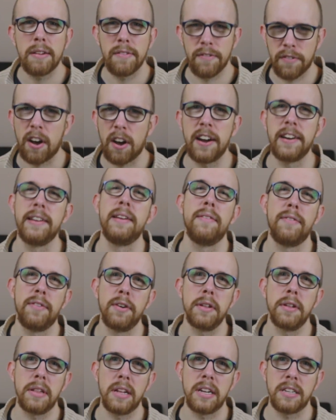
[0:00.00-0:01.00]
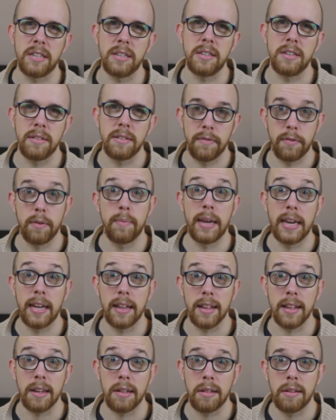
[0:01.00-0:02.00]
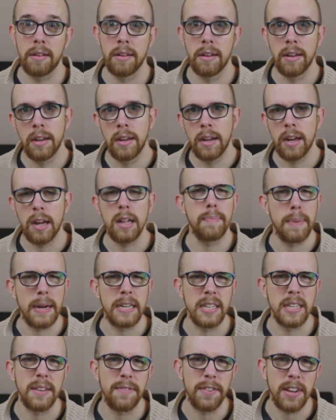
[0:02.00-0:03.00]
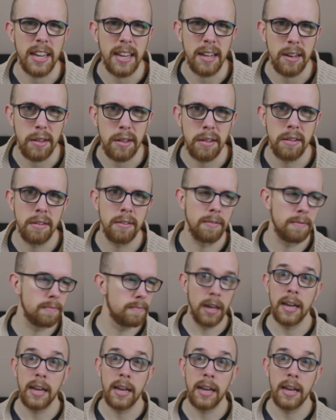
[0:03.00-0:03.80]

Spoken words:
That's fine in the first session, for me at least, especially for kids.